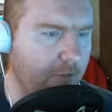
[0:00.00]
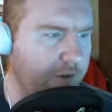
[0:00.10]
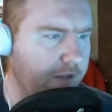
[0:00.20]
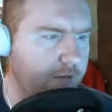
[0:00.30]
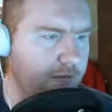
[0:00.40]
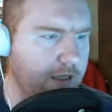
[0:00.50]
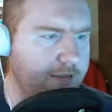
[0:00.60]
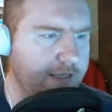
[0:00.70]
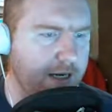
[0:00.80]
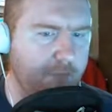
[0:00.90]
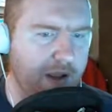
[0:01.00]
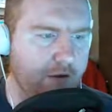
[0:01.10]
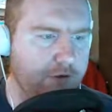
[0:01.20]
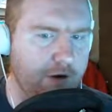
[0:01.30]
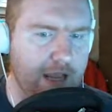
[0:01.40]
but a SATA
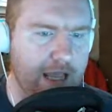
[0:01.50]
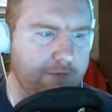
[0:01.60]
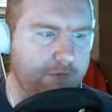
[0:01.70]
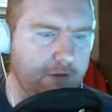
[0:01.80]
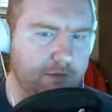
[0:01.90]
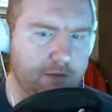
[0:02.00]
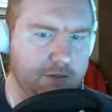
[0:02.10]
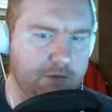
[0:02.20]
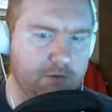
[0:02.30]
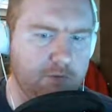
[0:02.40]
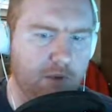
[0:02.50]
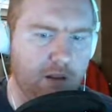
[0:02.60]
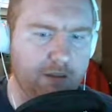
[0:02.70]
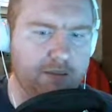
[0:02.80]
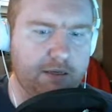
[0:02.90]
power drive doesn't use Molex